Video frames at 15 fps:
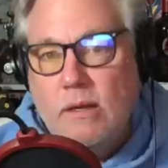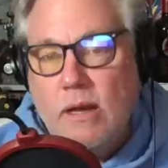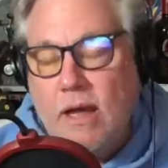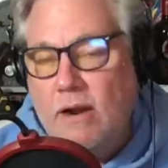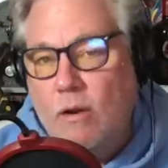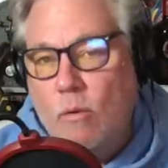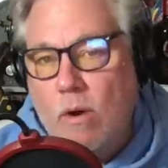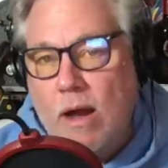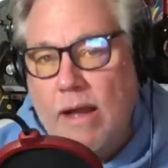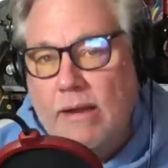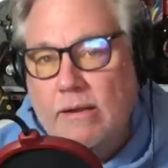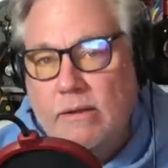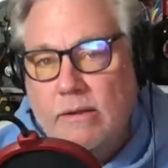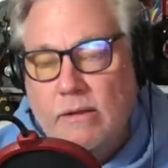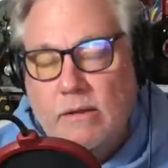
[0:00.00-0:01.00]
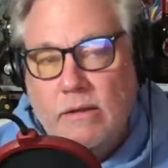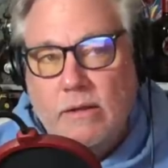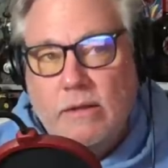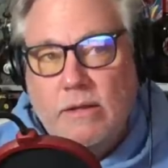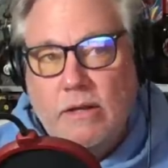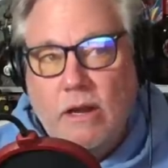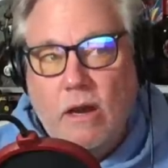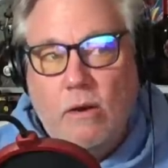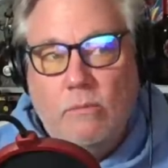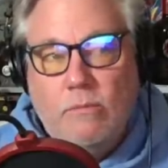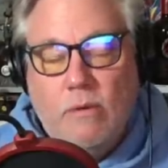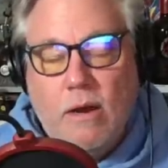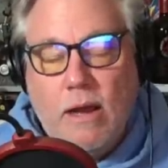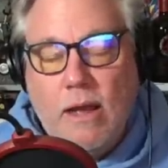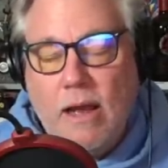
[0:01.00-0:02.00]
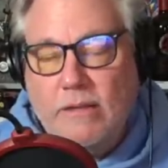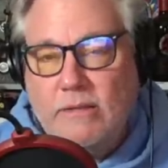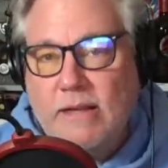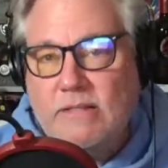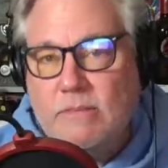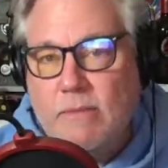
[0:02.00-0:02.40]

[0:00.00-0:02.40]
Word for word: I don't know why. You know, I'd like